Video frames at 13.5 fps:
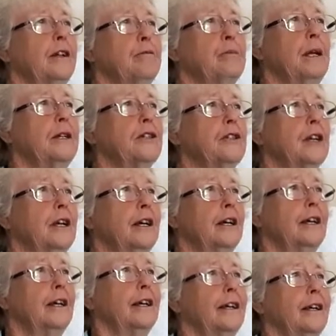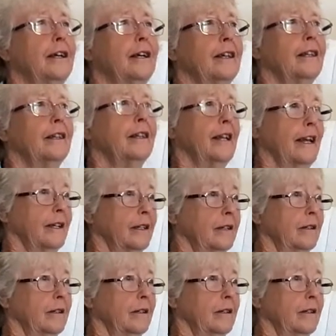a place that had